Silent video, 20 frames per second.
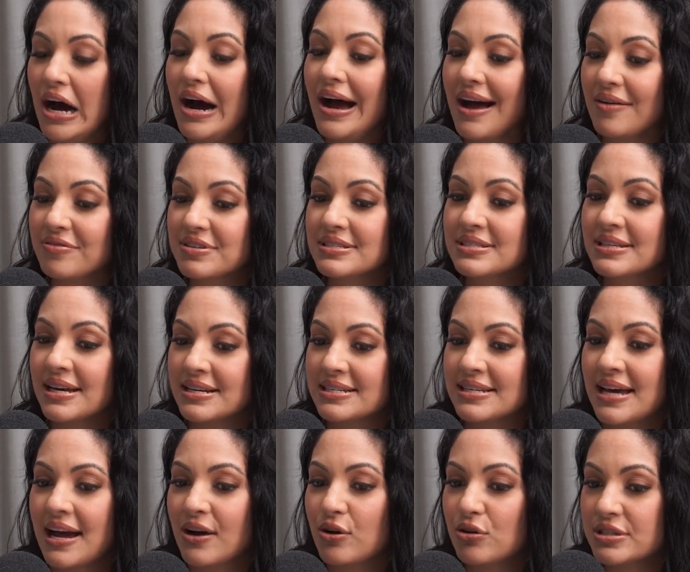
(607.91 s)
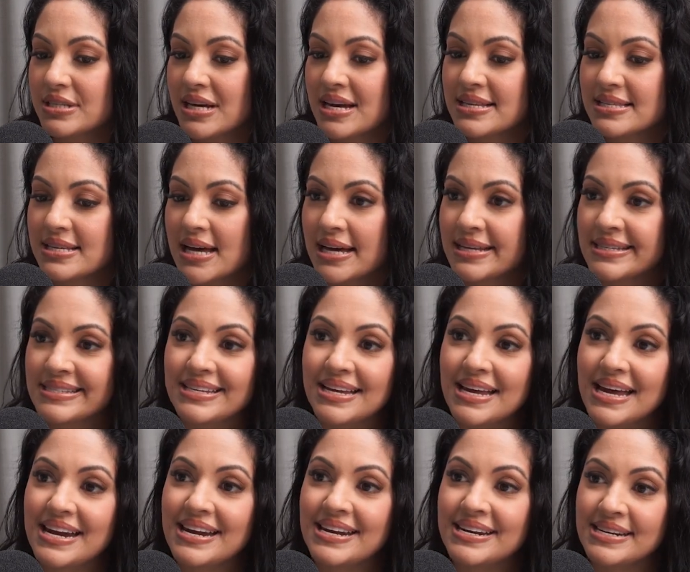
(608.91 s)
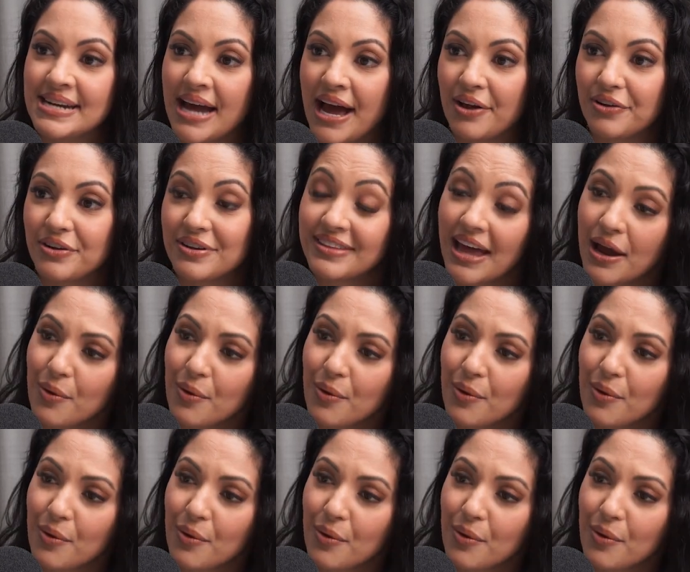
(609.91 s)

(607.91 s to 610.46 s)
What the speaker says: I have to say, Tangle Teaser has nailed it.